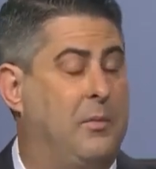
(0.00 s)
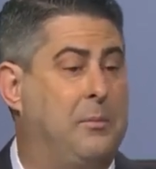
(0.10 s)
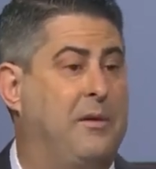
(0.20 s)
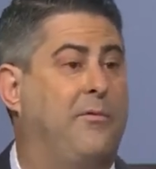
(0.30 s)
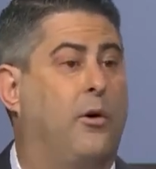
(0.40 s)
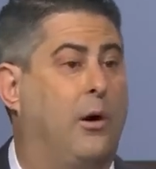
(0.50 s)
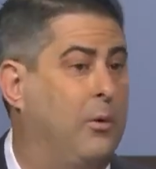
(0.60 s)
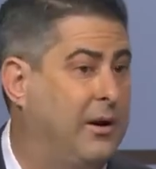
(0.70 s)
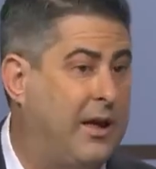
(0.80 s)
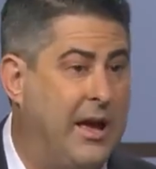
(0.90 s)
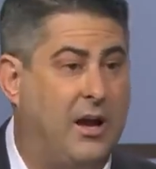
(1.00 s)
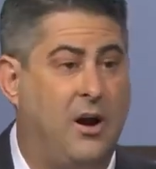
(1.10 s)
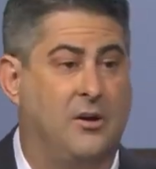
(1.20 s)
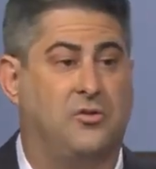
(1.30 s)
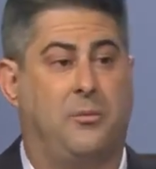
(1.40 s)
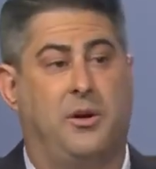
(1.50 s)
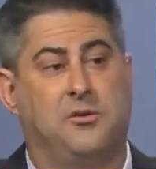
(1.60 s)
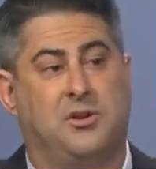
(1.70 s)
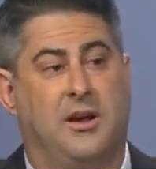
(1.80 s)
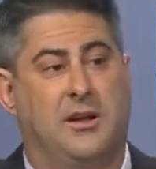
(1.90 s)
maybe 401k
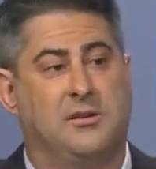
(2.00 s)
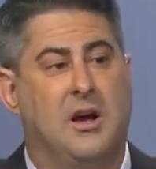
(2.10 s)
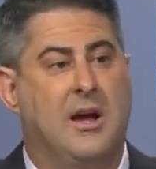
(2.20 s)
contributions,